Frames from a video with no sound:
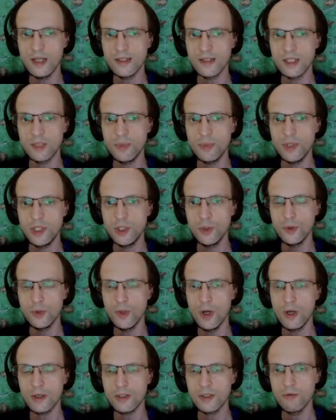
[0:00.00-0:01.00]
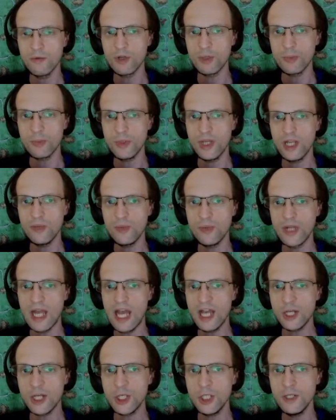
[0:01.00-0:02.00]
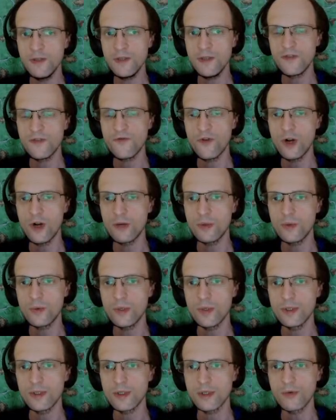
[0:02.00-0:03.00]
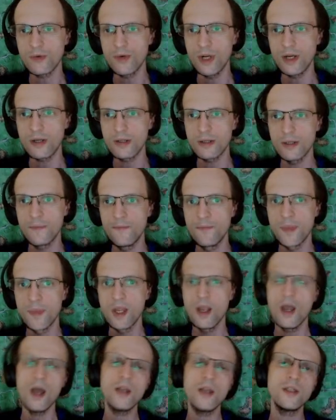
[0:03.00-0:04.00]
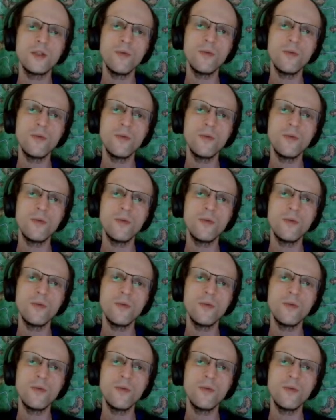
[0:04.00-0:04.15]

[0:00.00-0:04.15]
it's a bit too long to explain, but actually this farmer was correct. So,